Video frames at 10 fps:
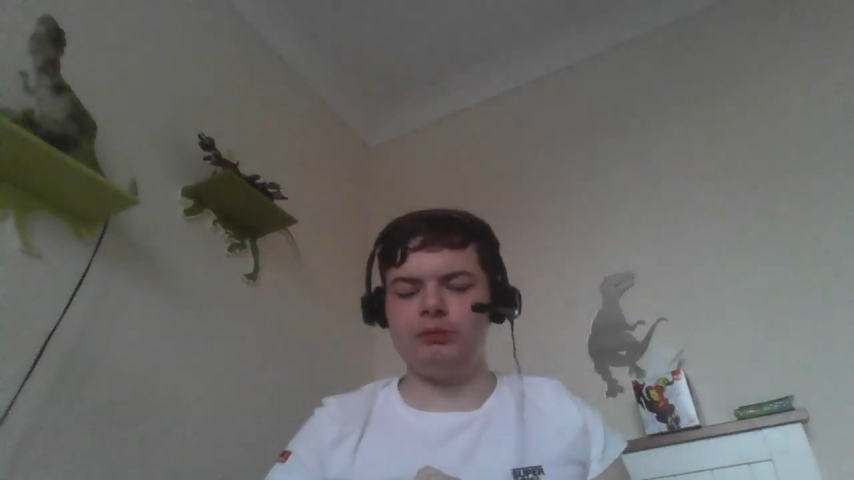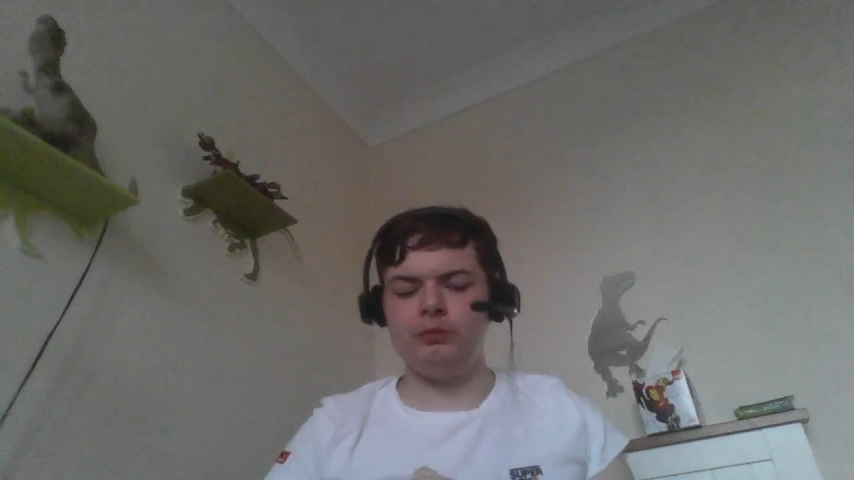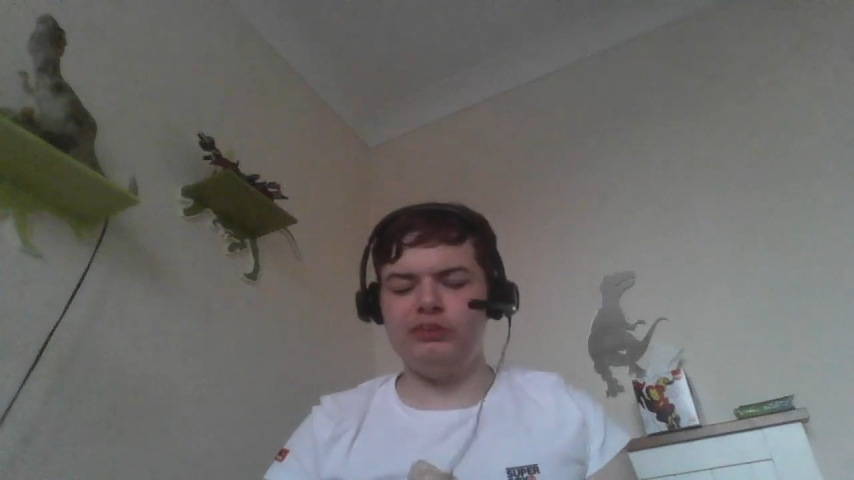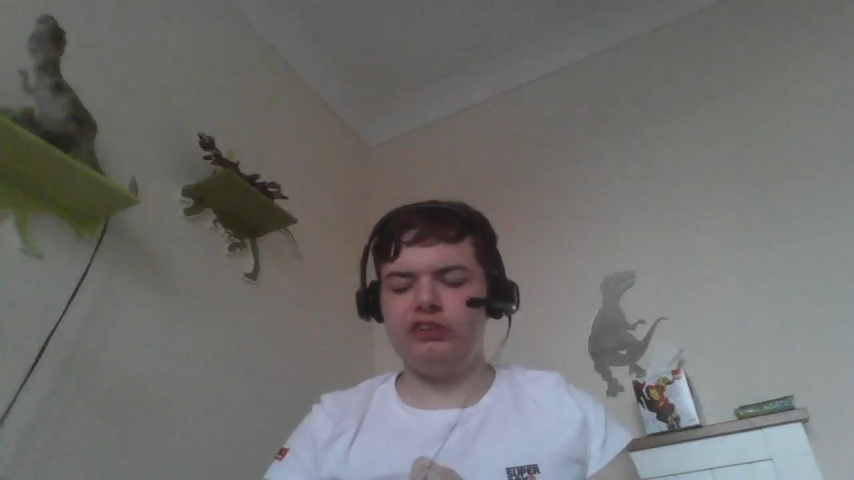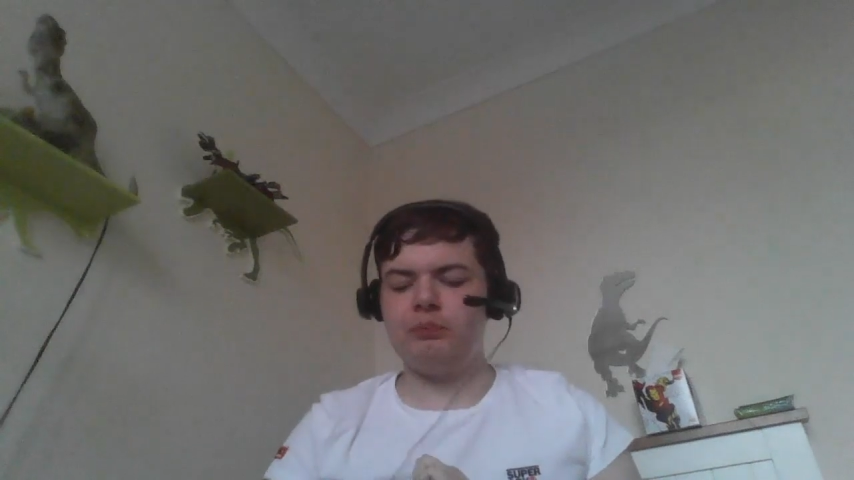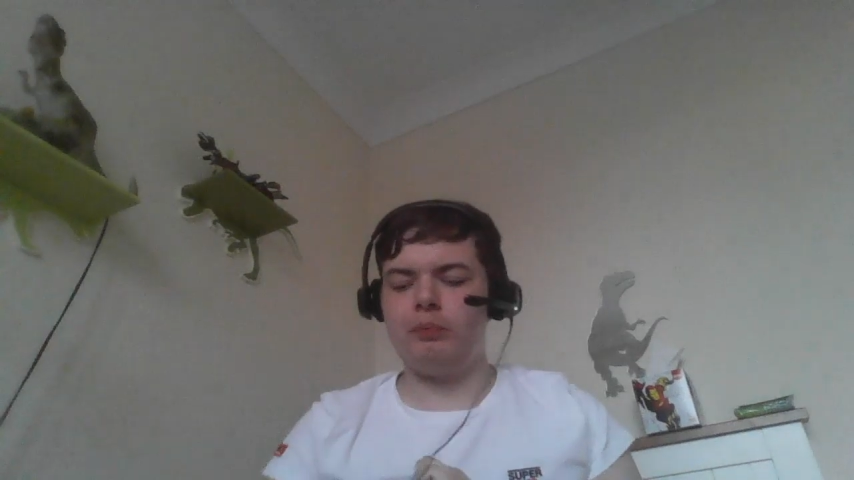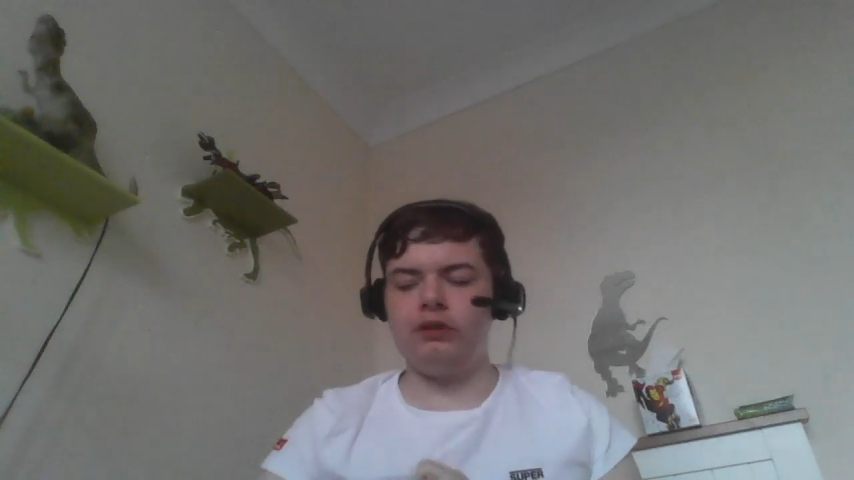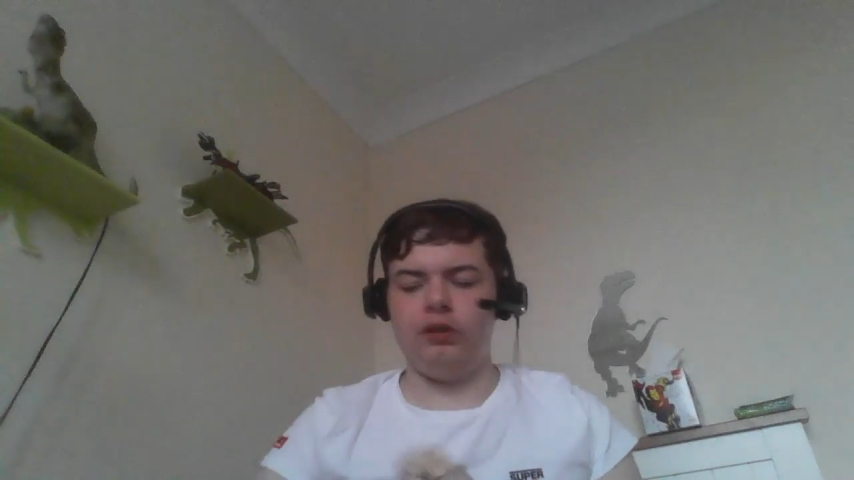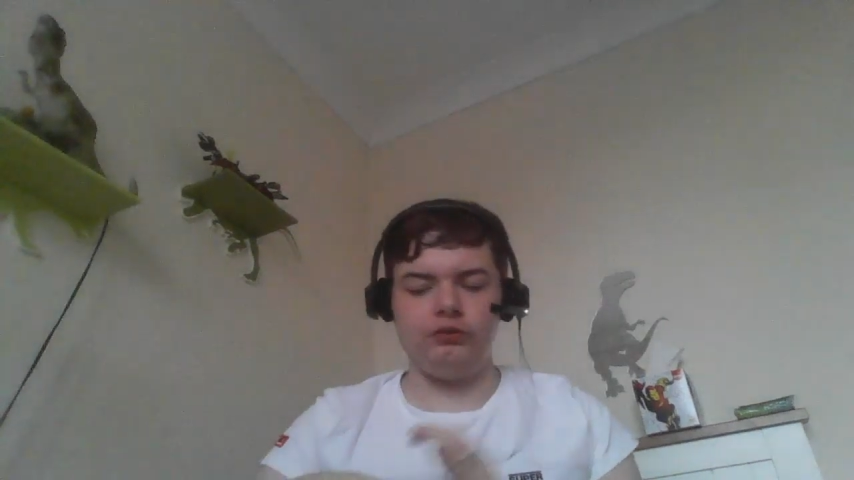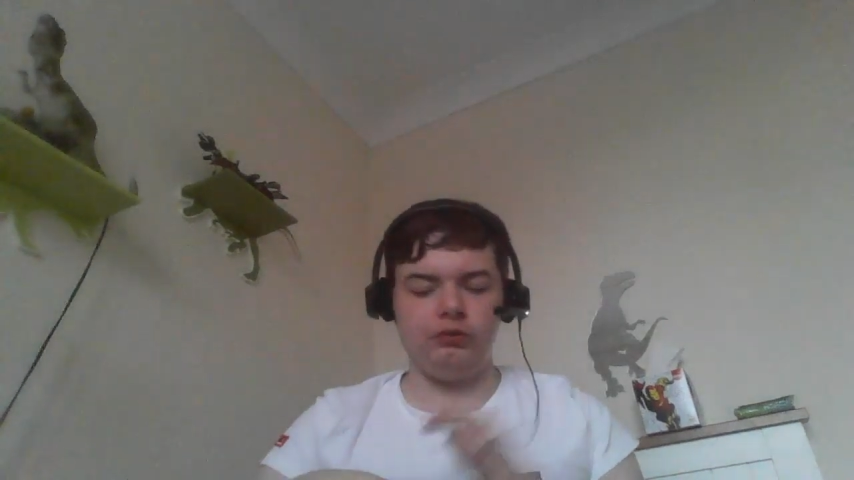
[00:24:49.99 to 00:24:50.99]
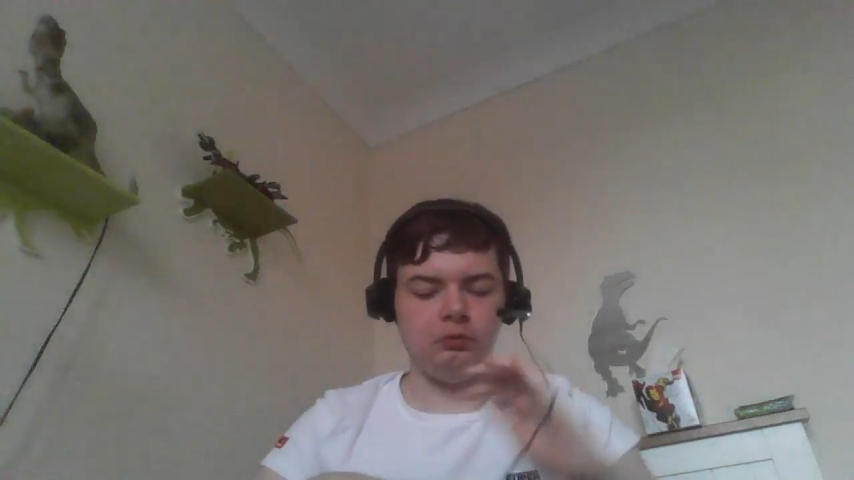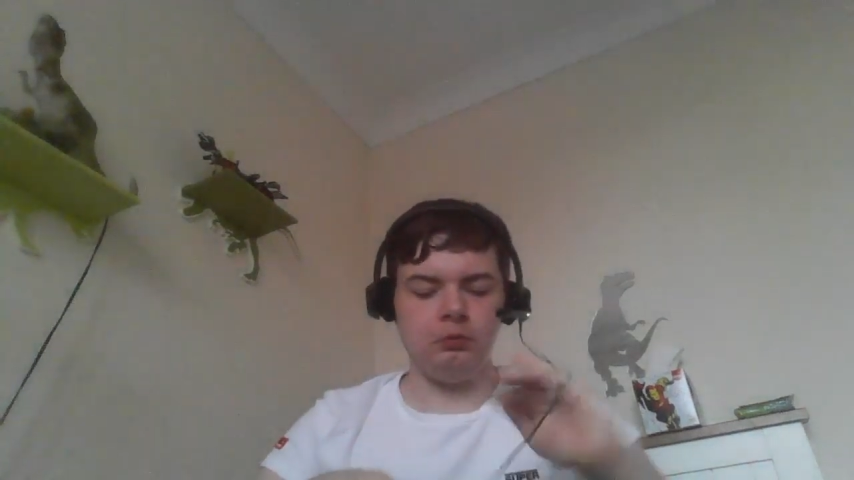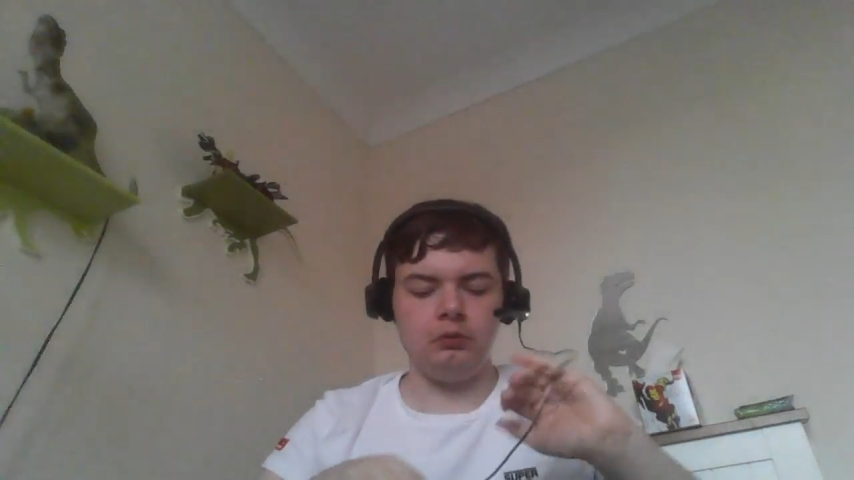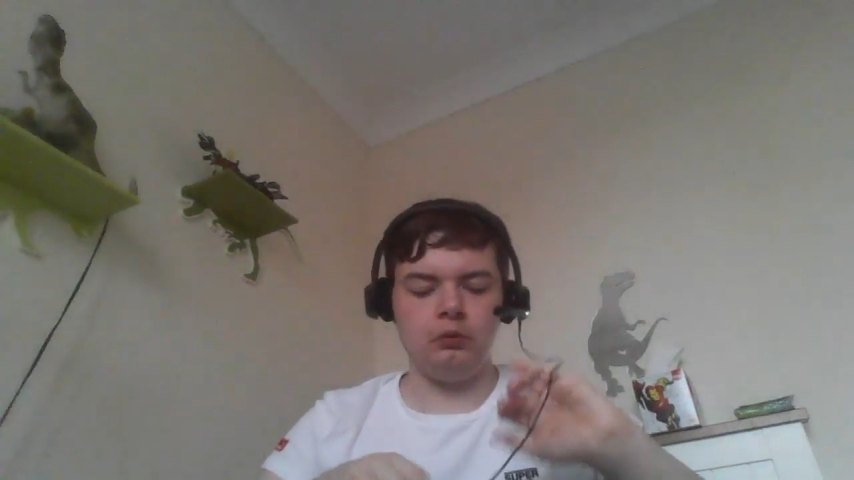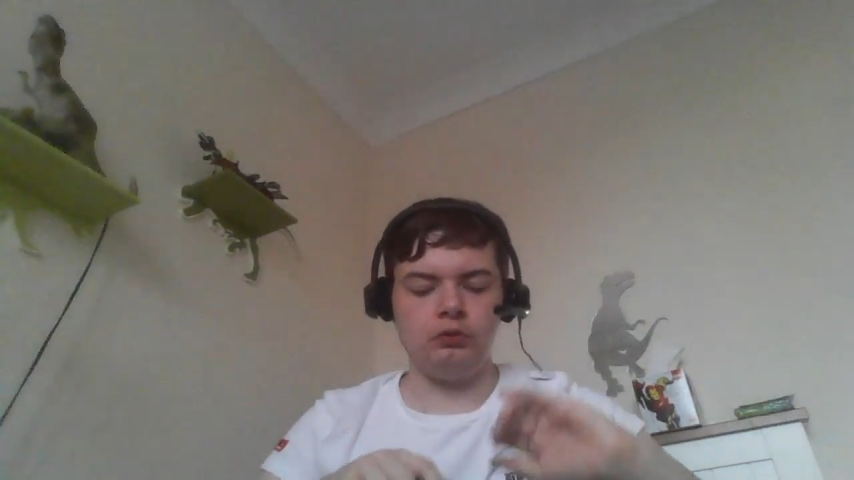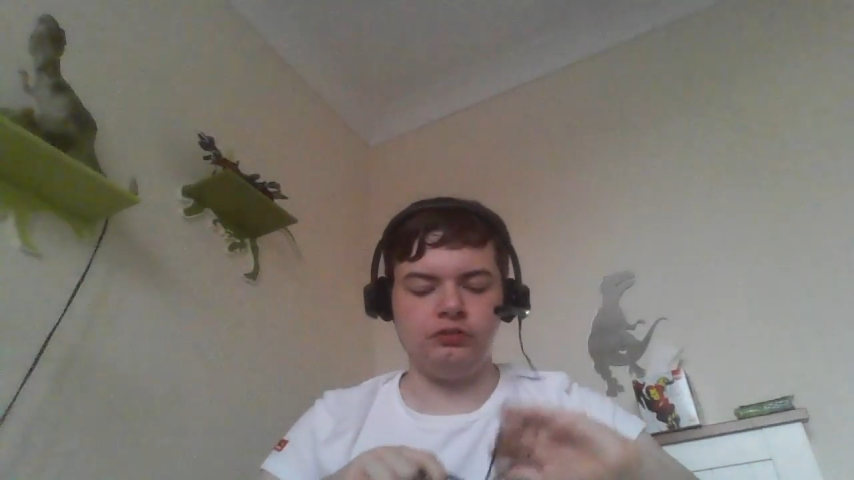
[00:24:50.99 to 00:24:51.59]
movies but not Lord of